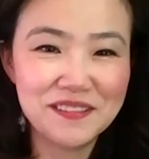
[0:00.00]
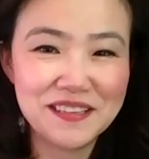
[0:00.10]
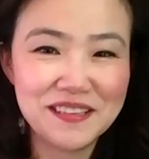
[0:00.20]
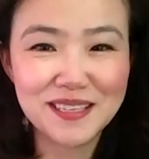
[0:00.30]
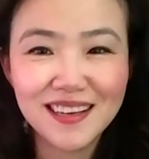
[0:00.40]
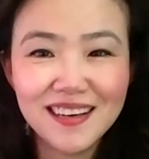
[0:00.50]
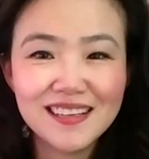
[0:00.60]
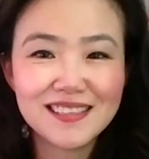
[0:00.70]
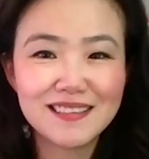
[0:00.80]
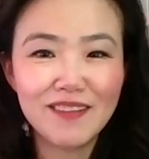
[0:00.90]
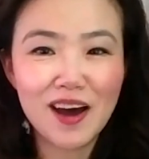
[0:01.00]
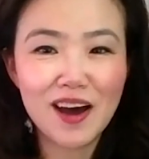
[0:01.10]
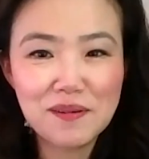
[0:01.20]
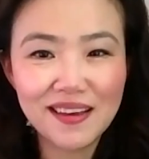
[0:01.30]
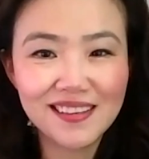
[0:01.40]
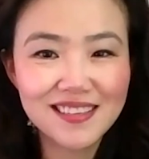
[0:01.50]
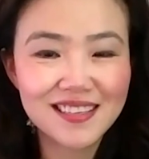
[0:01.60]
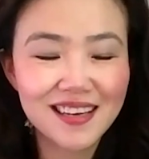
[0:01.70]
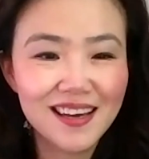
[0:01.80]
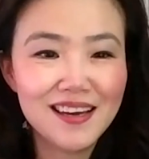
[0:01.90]
this development.
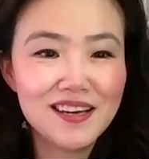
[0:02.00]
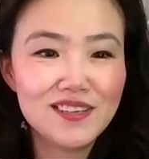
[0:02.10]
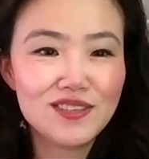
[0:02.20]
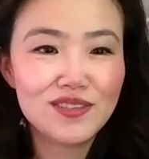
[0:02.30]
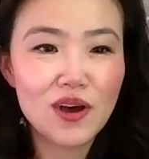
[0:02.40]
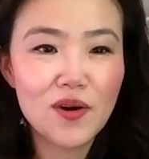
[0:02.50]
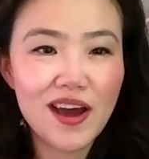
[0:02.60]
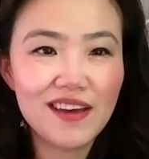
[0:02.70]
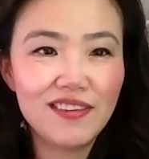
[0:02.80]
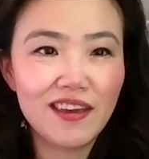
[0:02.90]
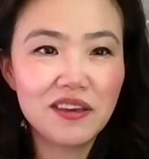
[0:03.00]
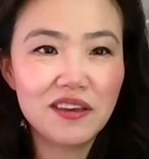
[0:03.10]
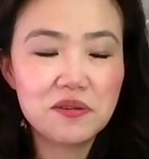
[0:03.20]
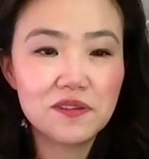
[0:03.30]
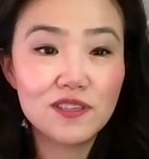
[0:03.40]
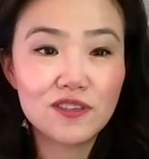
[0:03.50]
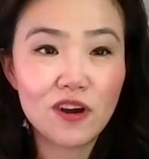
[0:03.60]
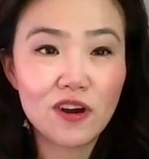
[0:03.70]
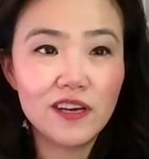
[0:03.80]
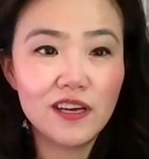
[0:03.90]
So I think,
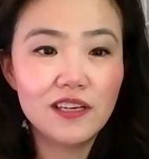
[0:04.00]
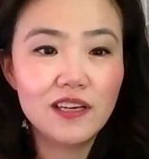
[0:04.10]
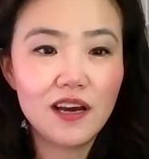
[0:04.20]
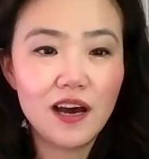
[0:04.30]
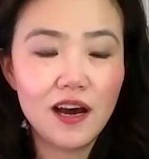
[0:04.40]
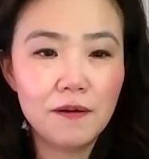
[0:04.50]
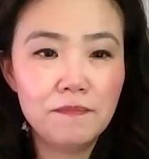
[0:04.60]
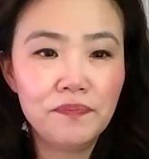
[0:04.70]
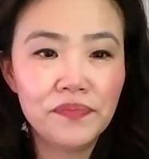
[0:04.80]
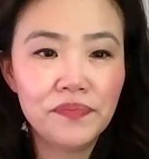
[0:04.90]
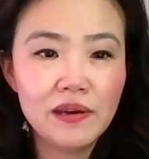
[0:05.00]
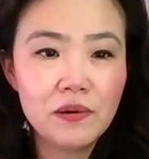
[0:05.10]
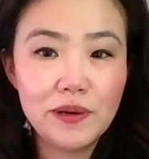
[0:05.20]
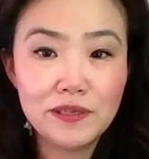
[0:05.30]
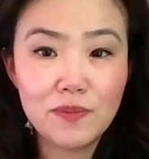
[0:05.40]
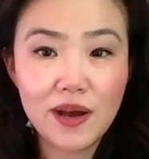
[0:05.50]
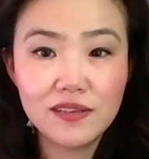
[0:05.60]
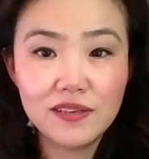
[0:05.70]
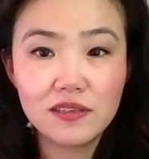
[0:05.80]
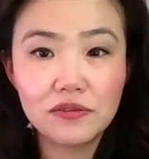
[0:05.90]
started with one
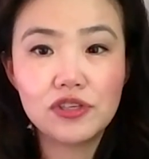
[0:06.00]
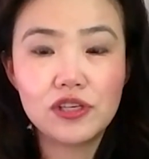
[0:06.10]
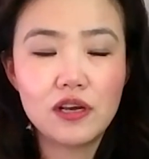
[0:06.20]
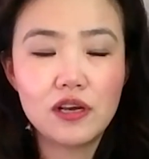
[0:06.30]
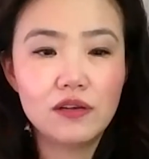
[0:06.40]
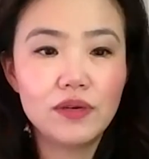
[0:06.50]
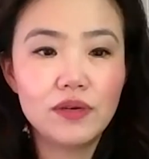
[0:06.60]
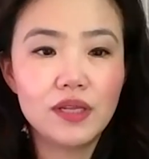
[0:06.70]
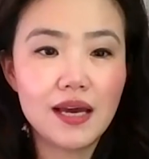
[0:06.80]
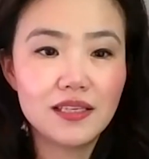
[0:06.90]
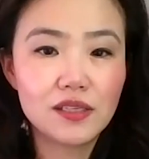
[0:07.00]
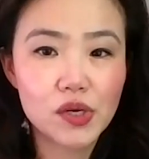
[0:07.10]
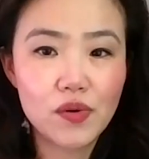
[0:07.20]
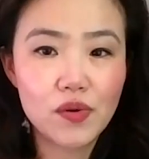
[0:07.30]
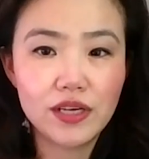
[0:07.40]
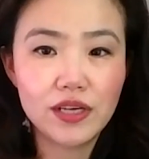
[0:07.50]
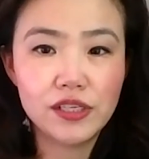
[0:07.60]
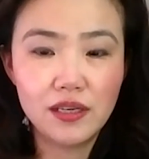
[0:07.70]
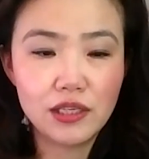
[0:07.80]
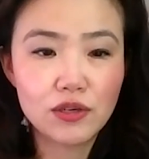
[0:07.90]
solution. Really, I think the question
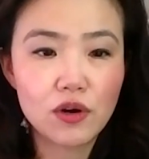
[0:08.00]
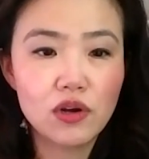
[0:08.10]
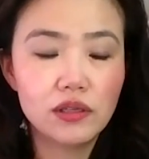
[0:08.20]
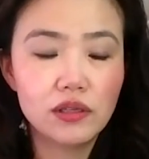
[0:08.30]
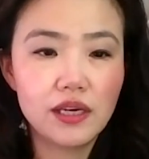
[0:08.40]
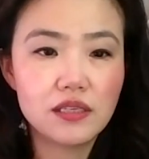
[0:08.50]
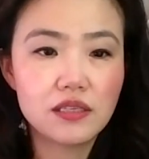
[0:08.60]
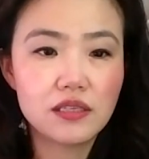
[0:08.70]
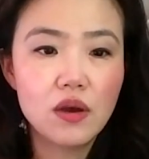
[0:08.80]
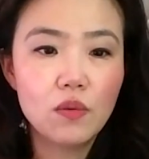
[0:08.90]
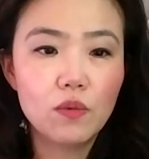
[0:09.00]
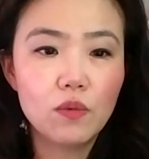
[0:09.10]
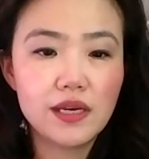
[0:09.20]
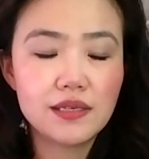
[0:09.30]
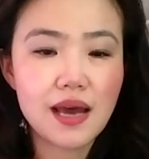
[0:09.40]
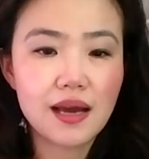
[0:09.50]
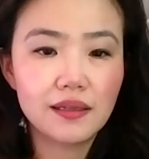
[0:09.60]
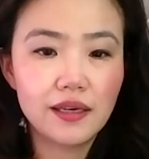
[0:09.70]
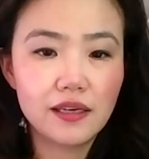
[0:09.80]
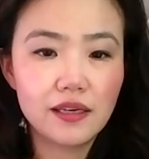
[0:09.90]
internally is what
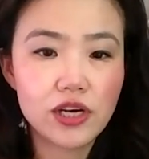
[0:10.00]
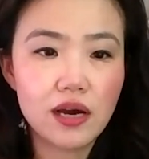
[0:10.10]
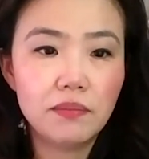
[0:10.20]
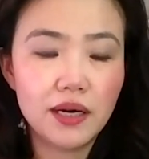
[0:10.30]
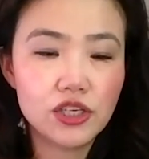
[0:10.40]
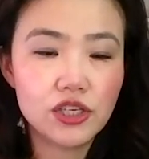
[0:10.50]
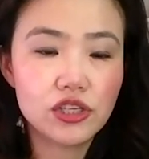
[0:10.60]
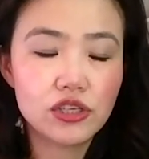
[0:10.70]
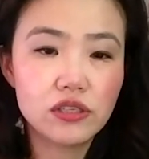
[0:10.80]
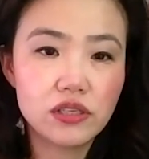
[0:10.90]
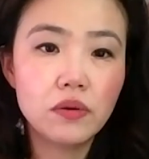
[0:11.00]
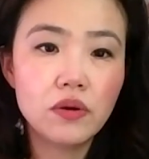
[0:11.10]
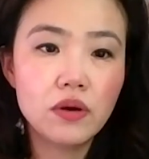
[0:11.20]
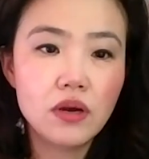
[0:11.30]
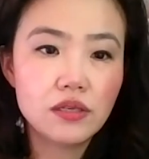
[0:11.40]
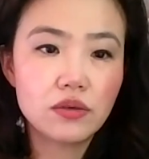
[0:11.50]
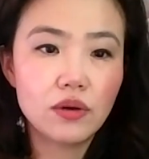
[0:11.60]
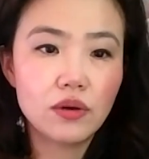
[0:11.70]
exactly a chatbot should do. So,